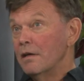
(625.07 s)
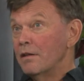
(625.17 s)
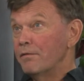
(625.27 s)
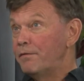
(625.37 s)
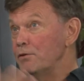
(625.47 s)

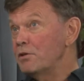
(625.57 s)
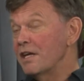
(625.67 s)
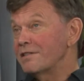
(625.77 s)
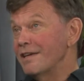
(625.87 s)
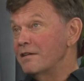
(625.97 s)
The food
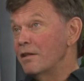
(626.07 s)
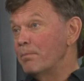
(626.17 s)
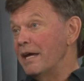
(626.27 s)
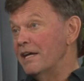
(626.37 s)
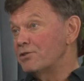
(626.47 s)
gets into the
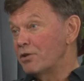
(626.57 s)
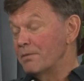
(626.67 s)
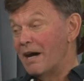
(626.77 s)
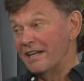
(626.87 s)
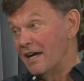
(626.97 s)
pantry
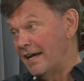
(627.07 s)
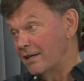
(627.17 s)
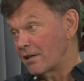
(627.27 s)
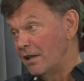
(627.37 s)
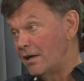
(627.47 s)
by 9
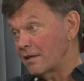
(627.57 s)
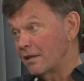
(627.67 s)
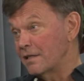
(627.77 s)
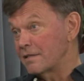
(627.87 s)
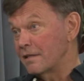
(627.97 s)
o'clock,
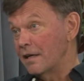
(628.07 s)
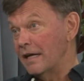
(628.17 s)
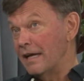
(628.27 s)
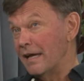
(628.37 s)
let's say,